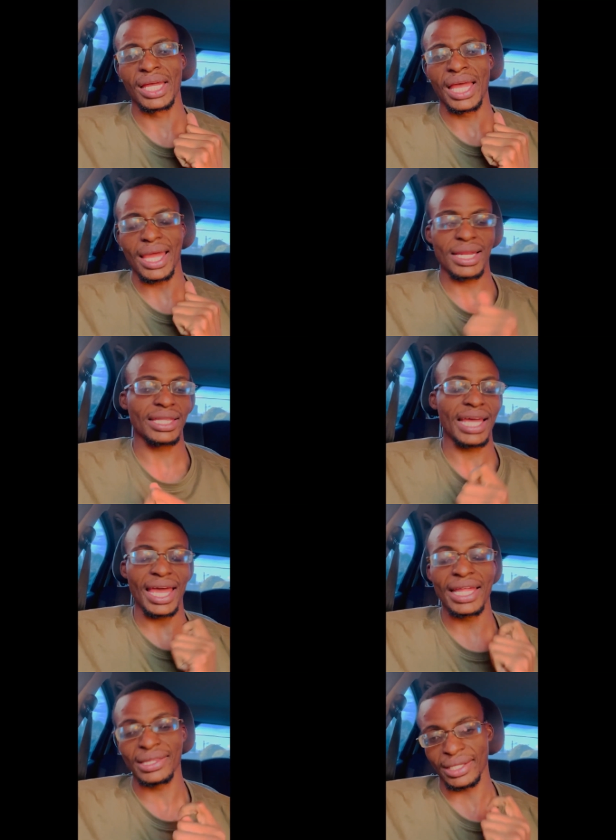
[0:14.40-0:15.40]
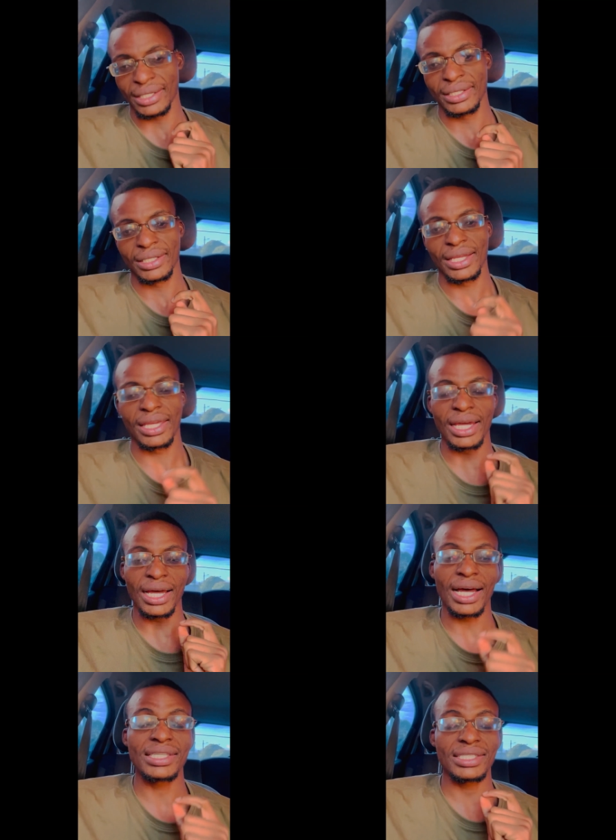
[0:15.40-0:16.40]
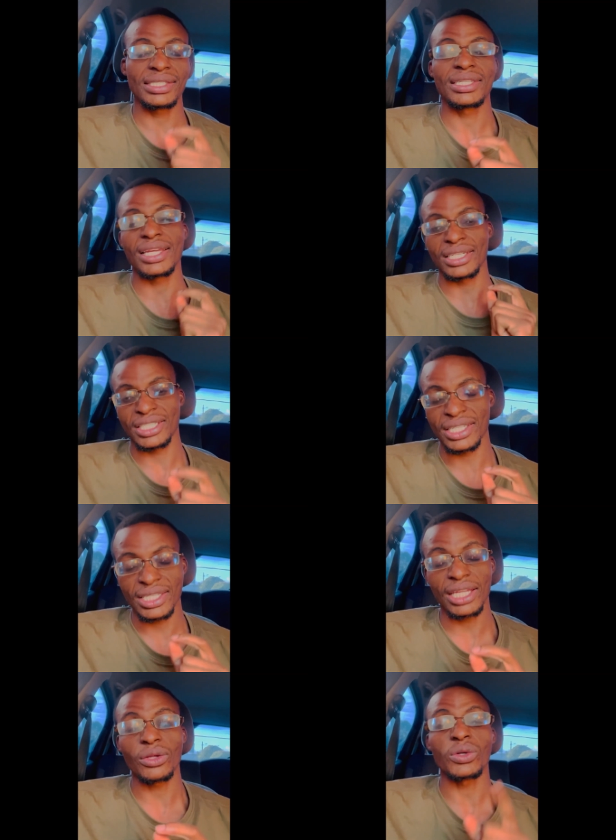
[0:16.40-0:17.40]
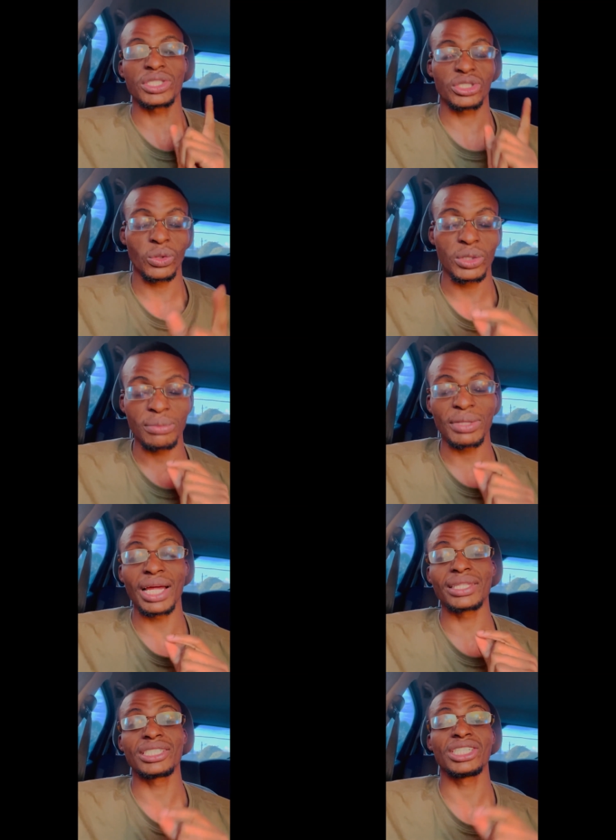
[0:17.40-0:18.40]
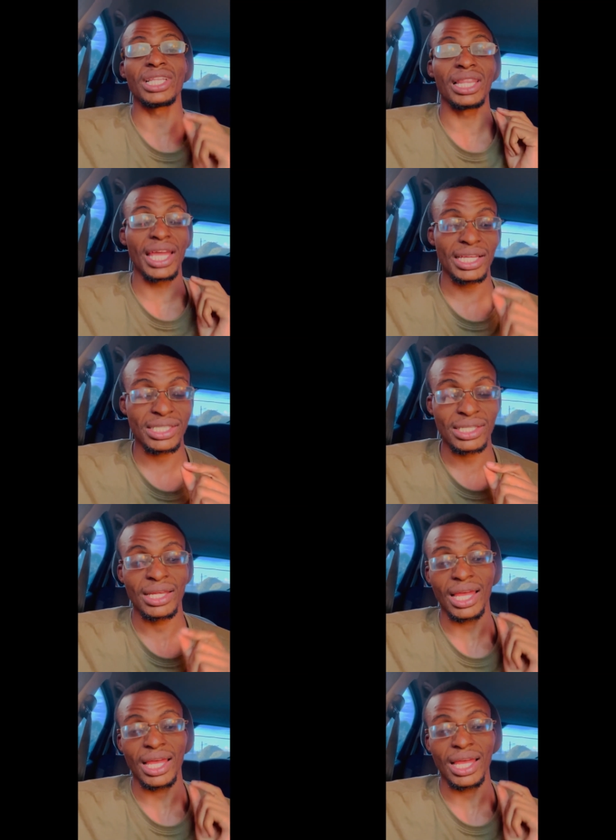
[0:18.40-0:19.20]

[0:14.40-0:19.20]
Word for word: And at the end, Gehazi suggested or told him that she lacks